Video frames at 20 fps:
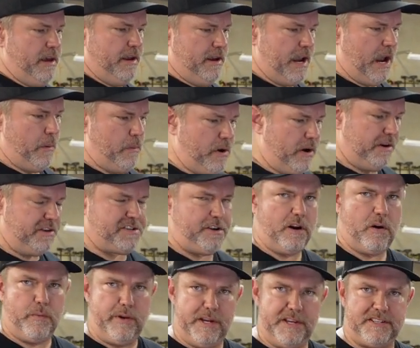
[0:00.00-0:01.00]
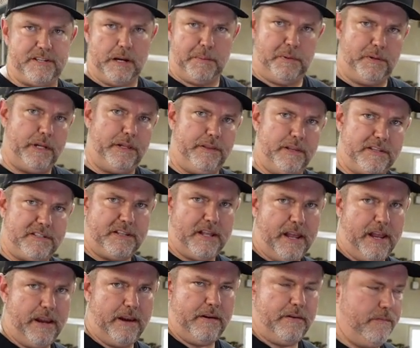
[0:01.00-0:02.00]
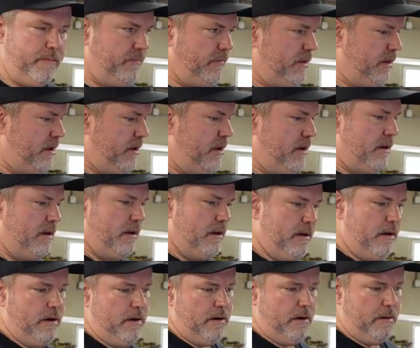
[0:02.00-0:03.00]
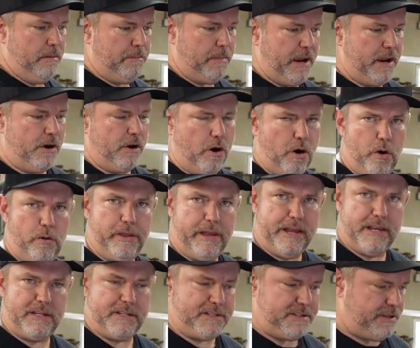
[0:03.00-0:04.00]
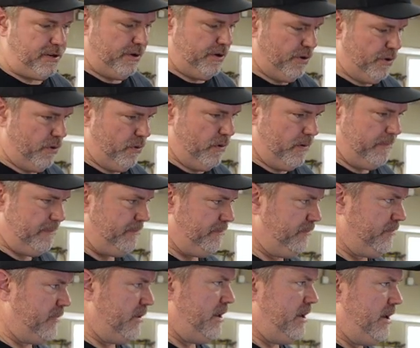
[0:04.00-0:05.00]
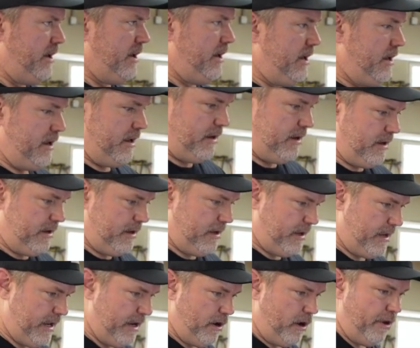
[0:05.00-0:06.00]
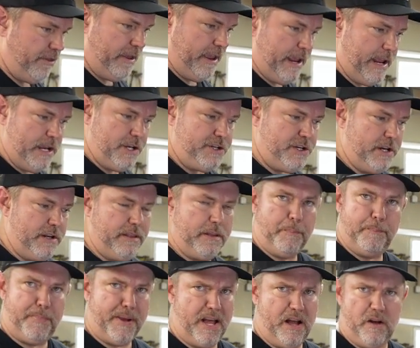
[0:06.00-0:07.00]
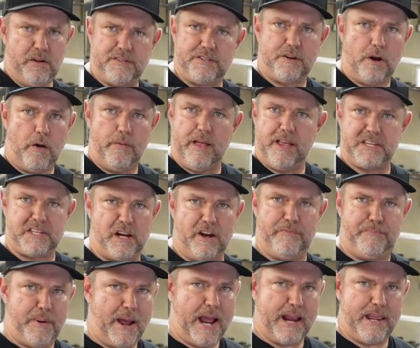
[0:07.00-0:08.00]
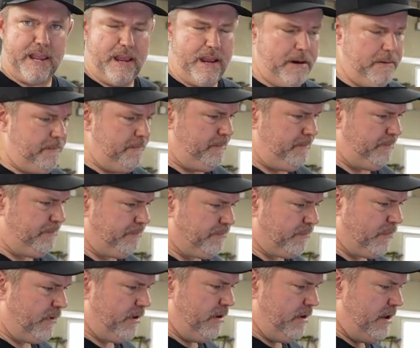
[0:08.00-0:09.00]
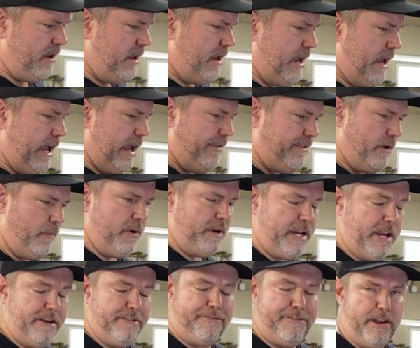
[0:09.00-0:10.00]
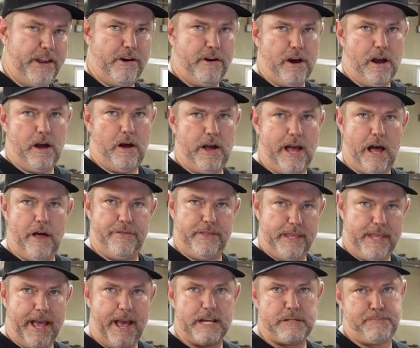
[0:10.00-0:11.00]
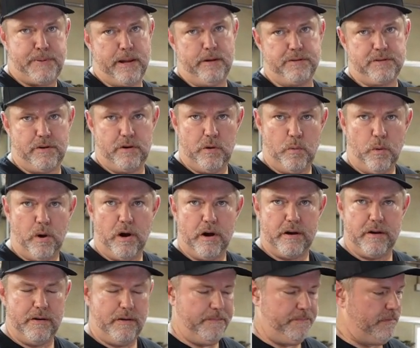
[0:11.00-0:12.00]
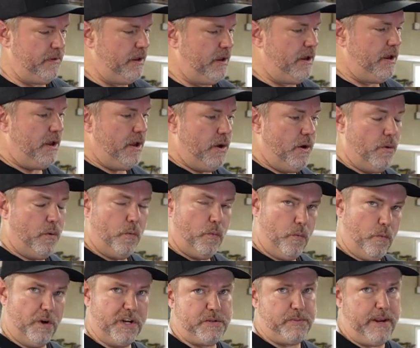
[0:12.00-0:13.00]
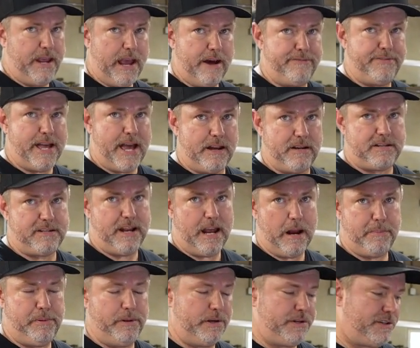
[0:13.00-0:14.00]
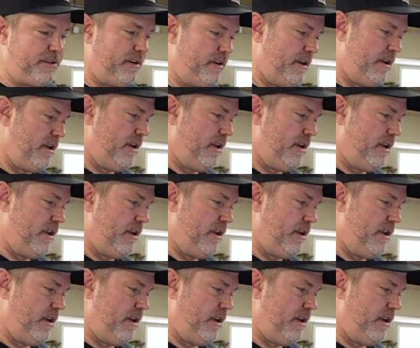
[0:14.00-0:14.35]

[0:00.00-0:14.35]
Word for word: Now we're going to start reassembling this thing. My goal is to get all the engine, the belts, all that stuff back in. And then we need to figure out how the gas pedal is going to work. Once we have that established,